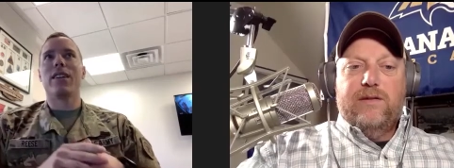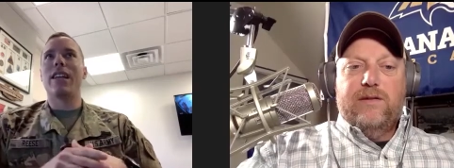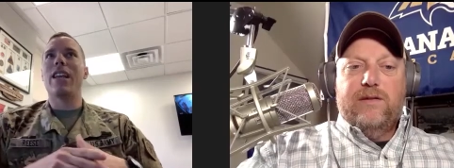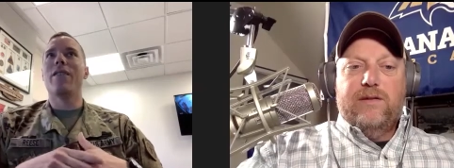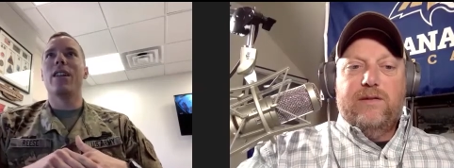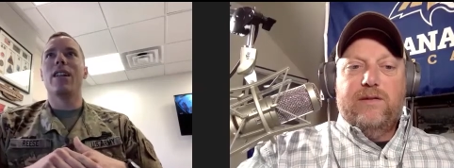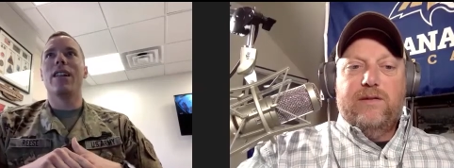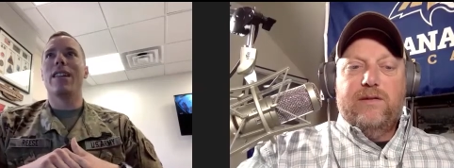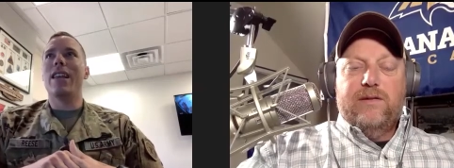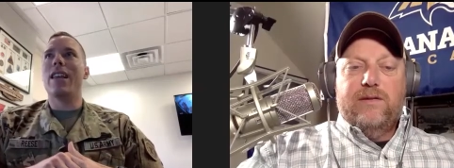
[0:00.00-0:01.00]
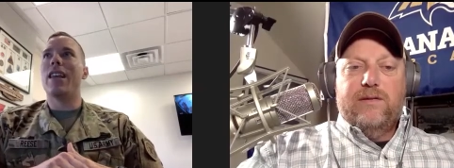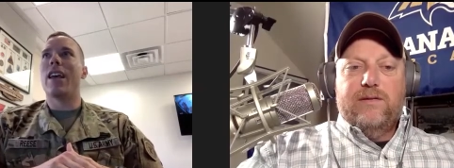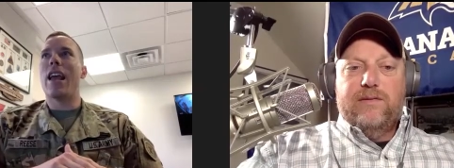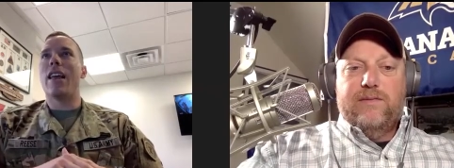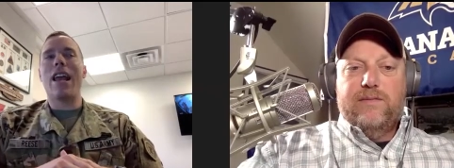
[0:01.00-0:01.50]
Speaker 1: to even
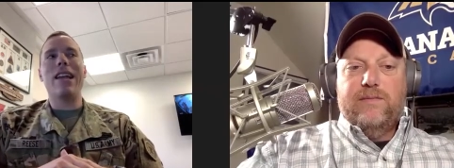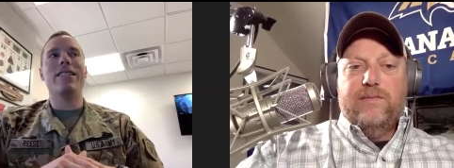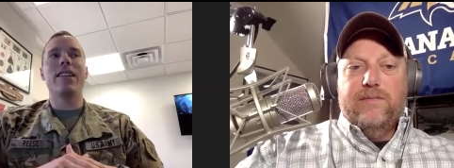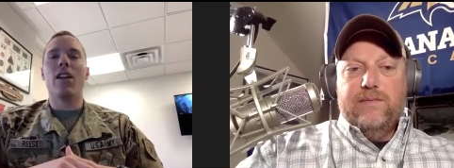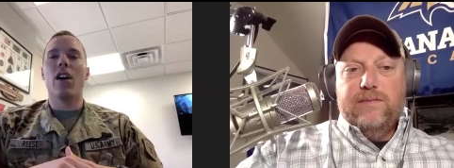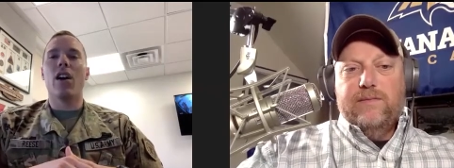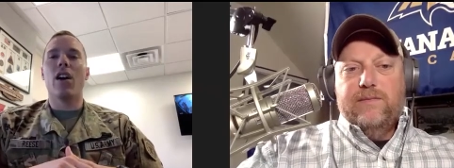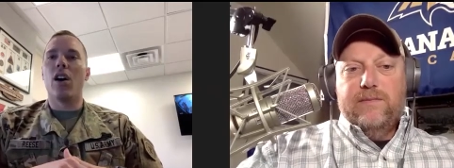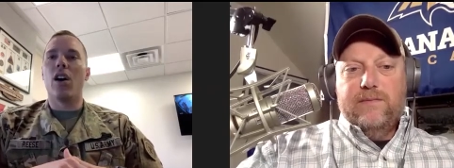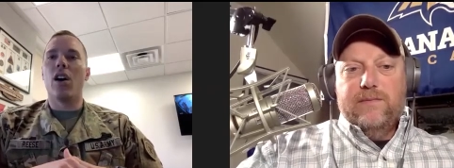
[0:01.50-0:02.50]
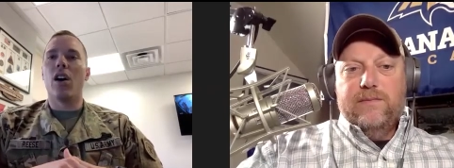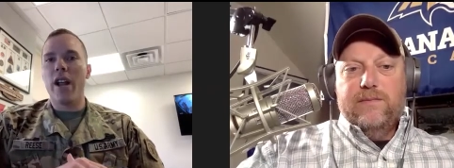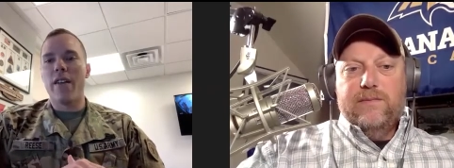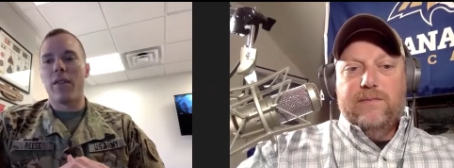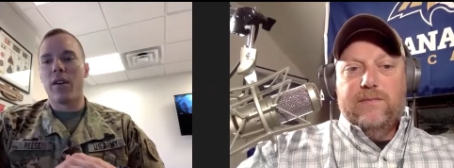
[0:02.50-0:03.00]
the 1800s,
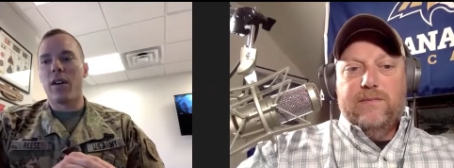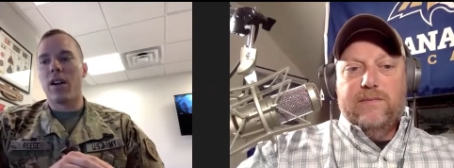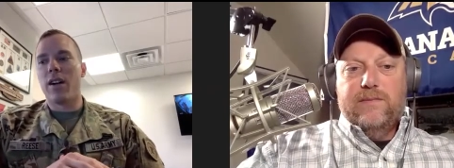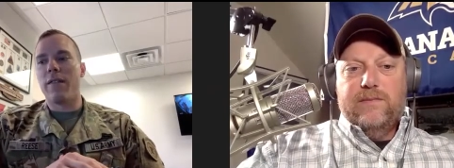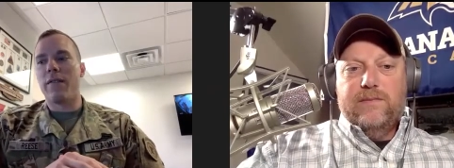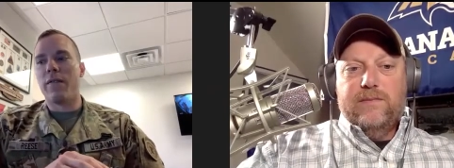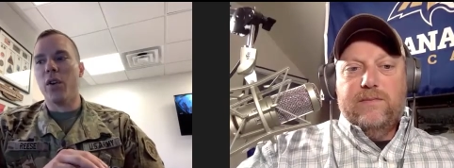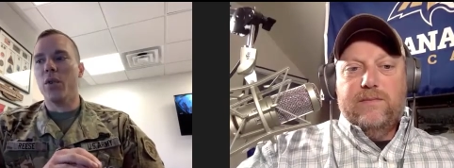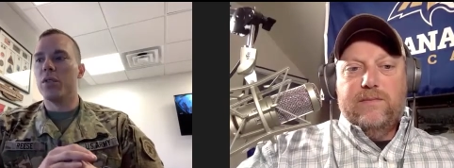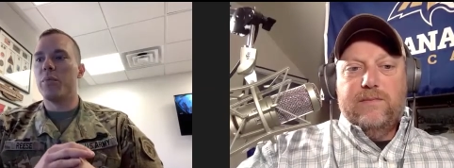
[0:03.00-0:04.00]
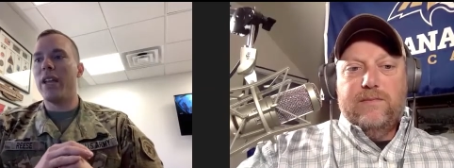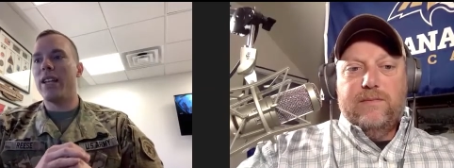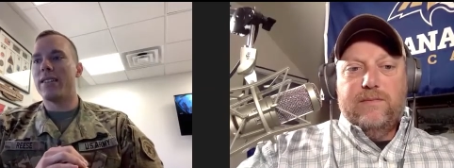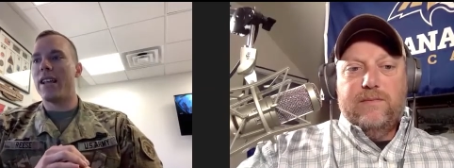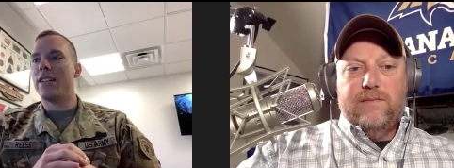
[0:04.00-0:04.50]
whenever uh, food was
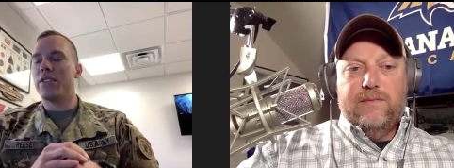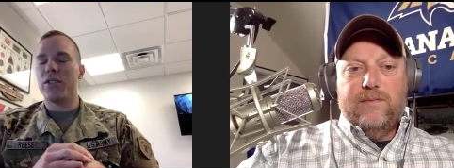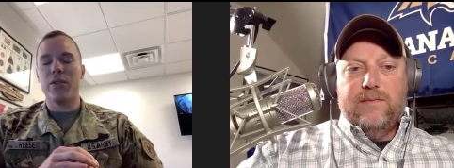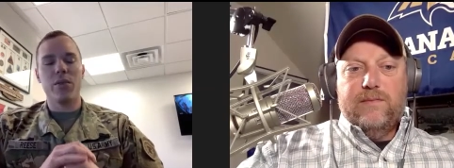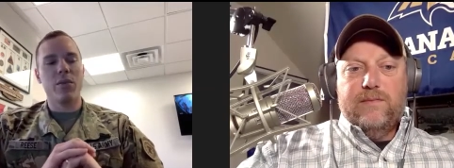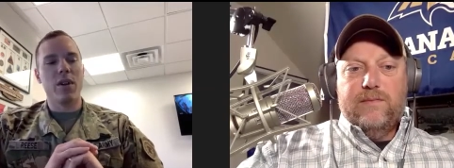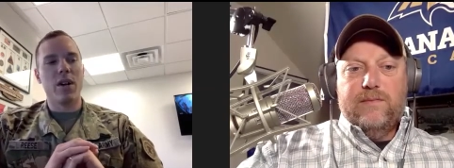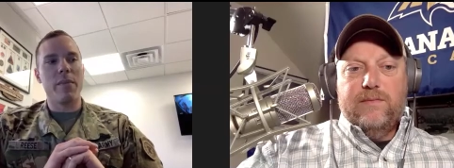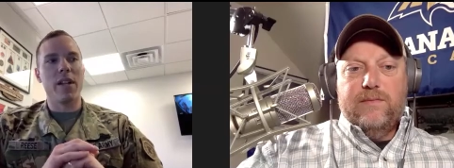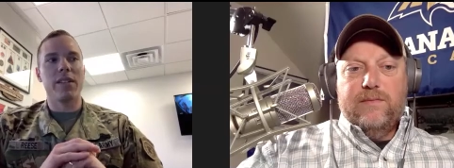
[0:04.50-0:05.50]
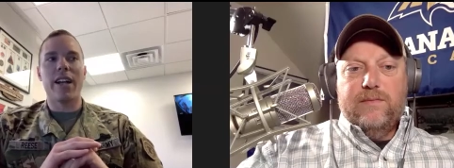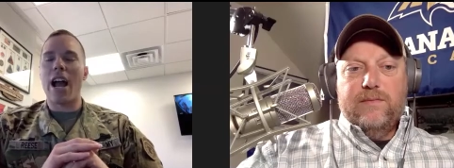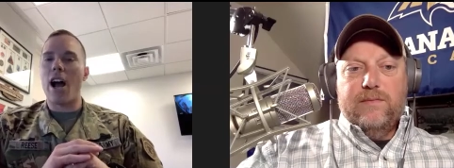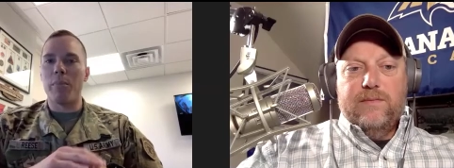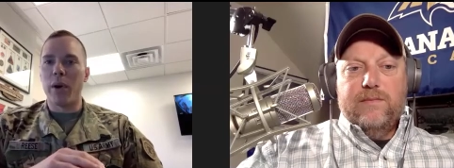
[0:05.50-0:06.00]
being sent to uh,
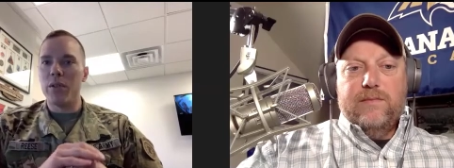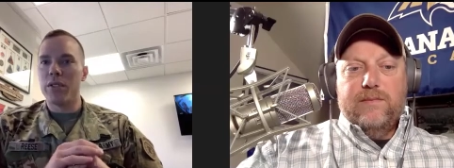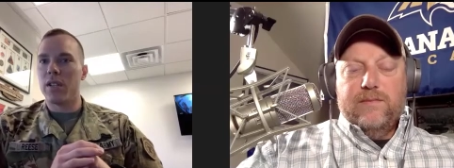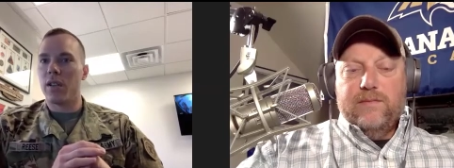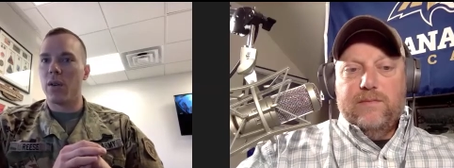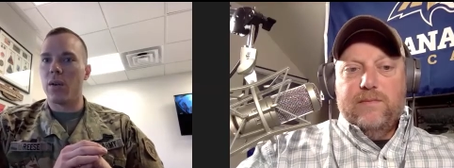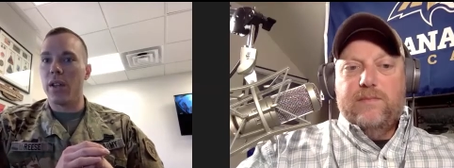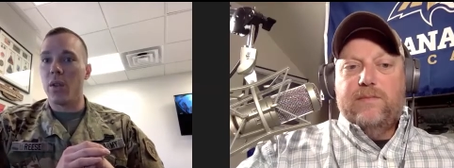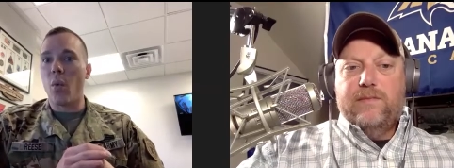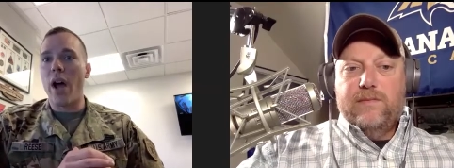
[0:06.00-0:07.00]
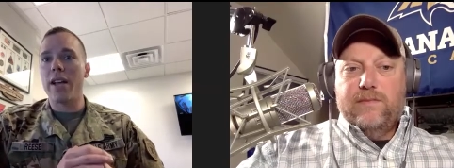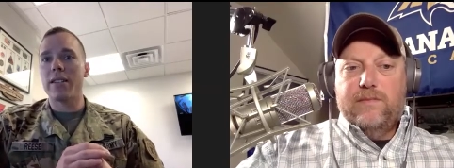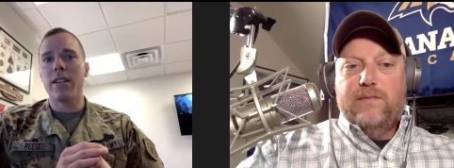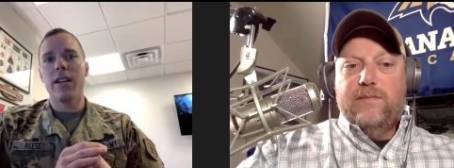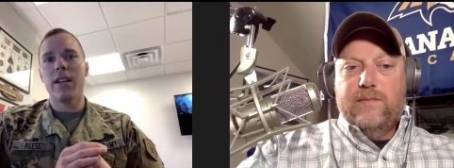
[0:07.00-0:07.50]
military outposts in the in the
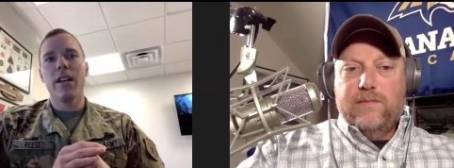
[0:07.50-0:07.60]
West.